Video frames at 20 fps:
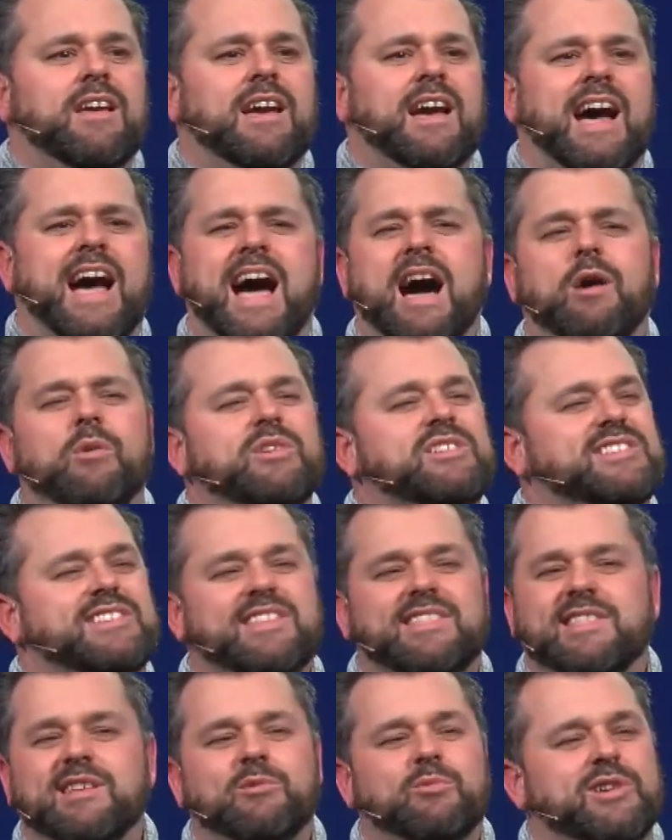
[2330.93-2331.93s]
How is
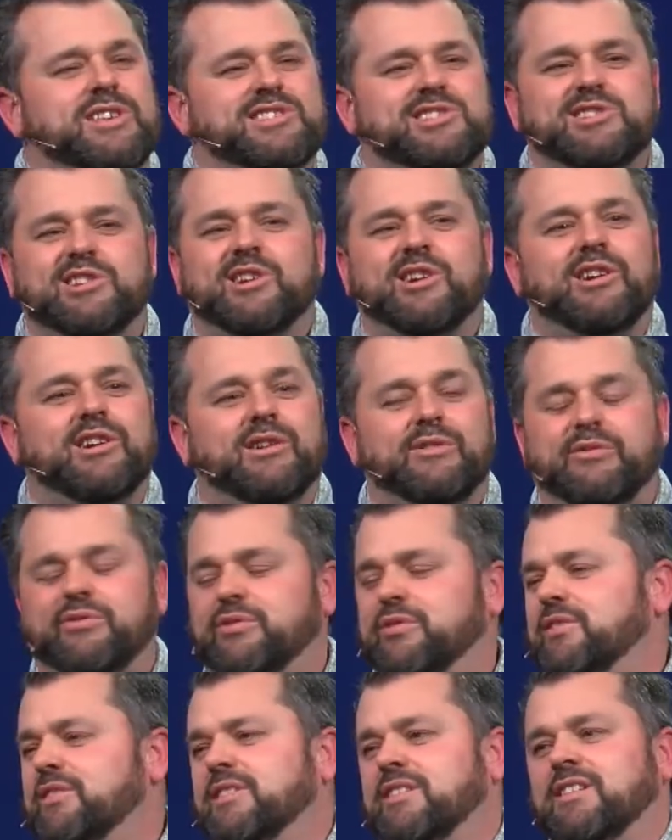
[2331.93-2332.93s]
it that we
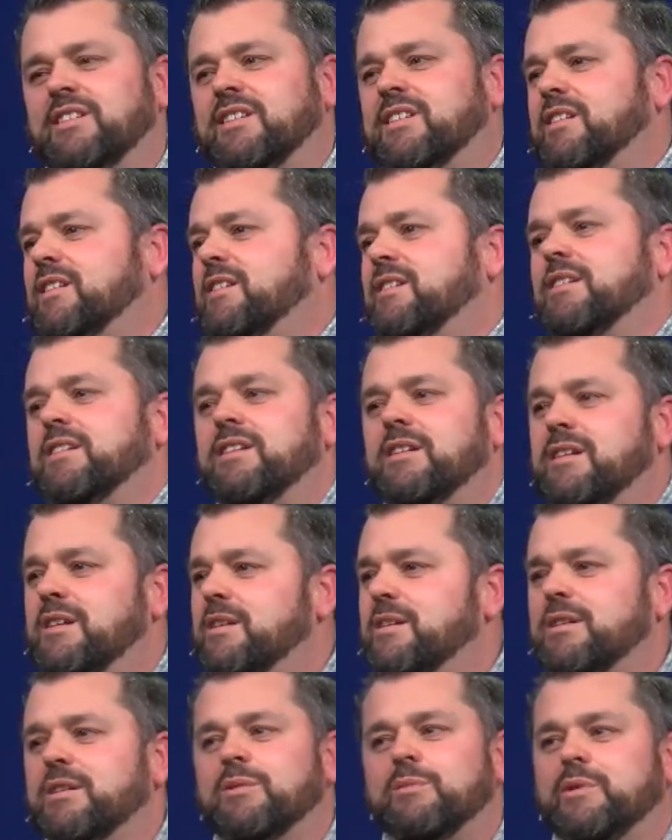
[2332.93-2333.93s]
serve?
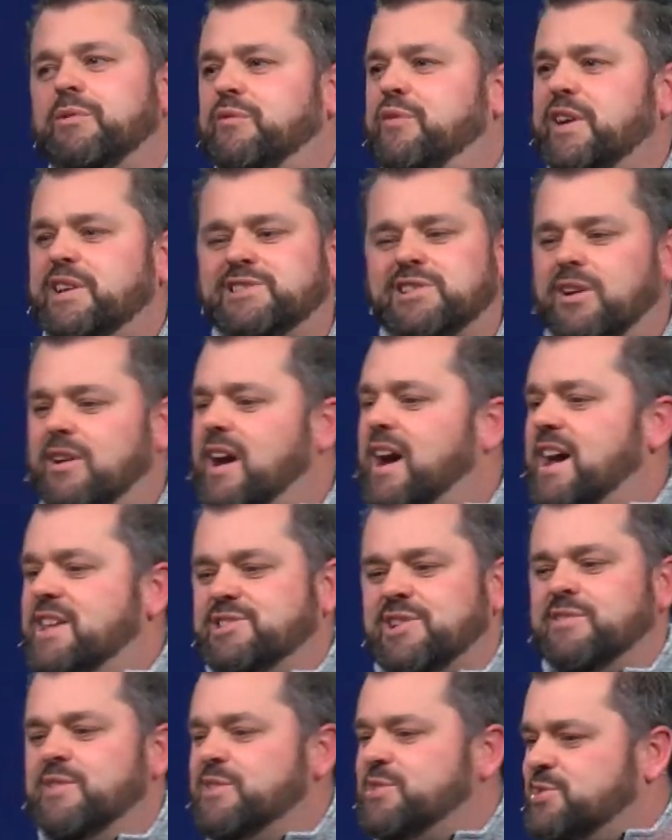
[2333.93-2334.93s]
We fix our
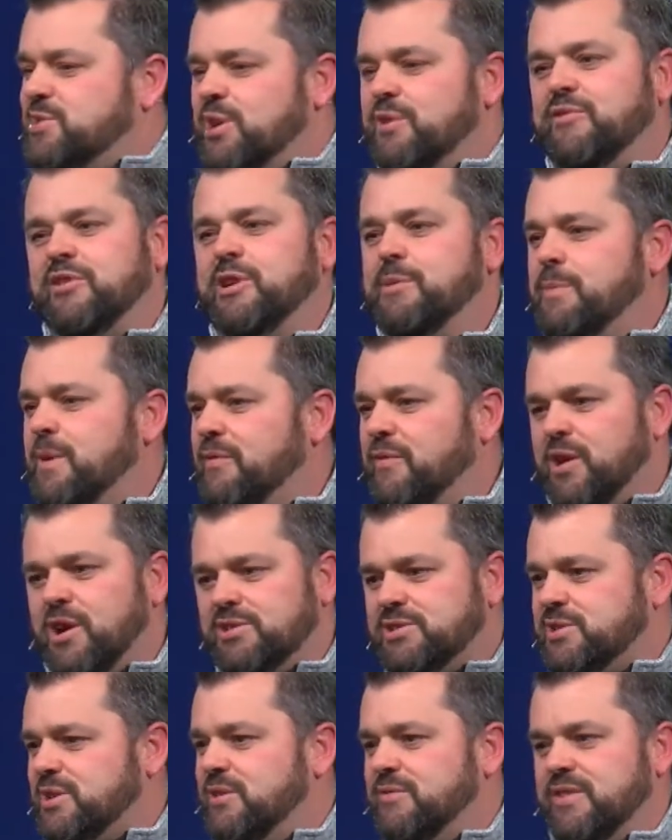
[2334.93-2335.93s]
eyes on the servant above all
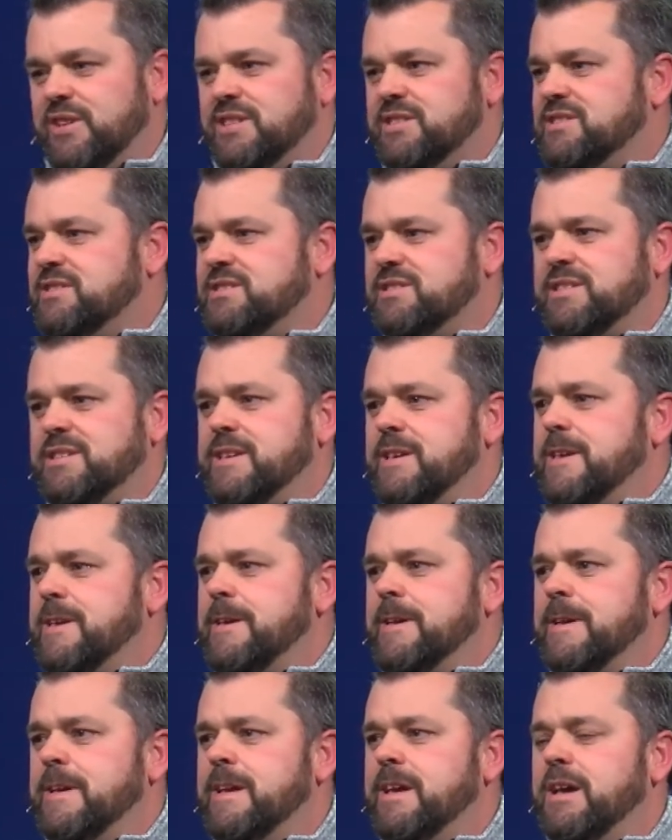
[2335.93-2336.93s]
servants
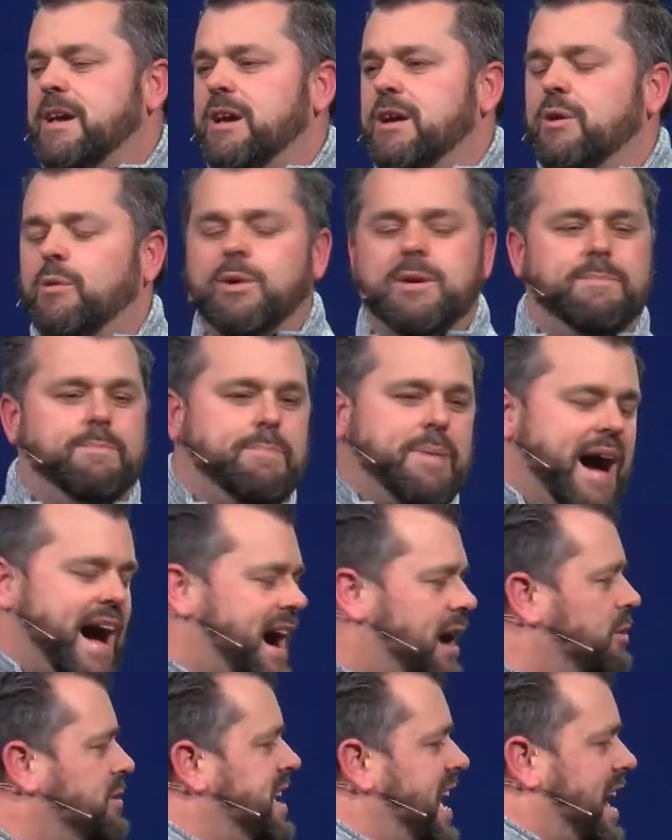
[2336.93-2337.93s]
we
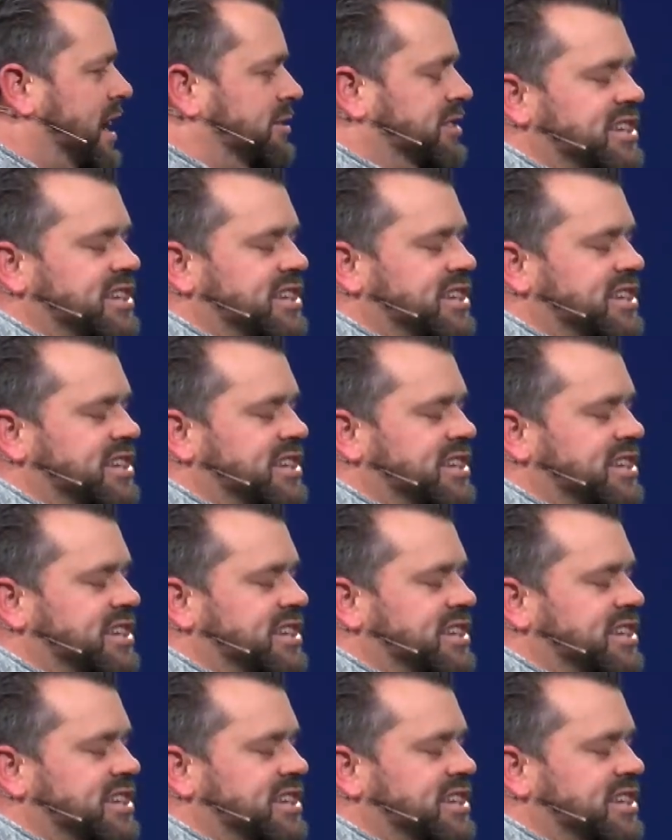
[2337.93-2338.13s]
bow down